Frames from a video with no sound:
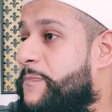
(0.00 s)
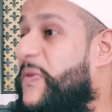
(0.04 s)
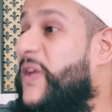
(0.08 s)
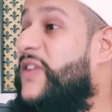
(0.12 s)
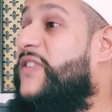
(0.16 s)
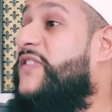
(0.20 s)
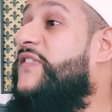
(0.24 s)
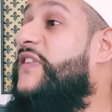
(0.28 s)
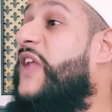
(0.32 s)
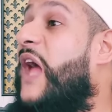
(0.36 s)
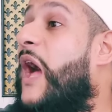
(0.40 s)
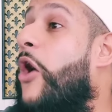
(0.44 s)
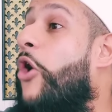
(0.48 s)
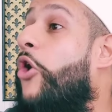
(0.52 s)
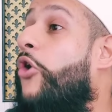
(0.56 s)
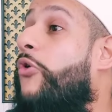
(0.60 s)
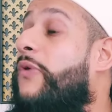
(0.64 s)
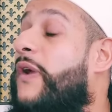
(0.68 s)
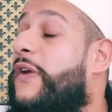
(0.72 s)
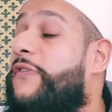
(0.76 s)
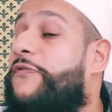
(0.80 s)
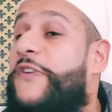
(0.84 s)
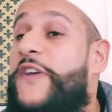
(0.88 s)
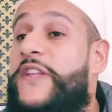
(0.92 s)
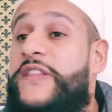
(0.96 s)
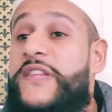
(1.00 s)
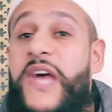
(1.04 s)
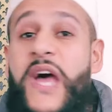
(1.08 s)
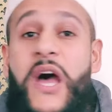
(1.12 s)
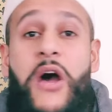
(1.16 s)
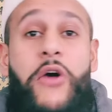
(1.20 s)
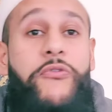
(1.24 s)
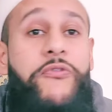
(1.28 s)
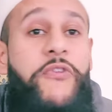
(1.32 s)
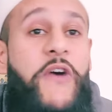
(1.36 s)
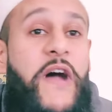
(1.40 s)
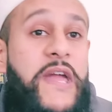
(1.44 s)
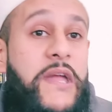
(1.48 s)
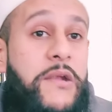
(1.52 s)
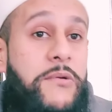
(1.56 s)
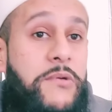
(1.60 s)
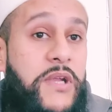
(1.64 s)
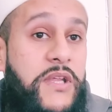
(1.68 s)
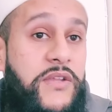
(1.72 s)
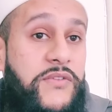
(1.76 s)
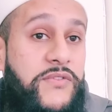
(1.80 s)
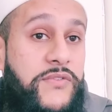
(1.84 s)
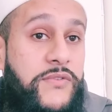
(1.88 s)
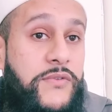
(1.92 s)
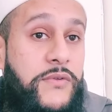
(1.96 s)
This is how horrific the
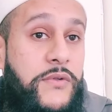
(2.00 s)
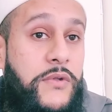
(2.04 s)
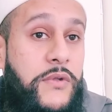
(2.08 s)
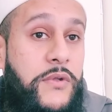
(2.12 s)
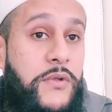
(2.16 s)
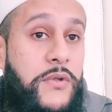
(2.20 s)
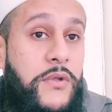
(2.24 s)
hellfire is.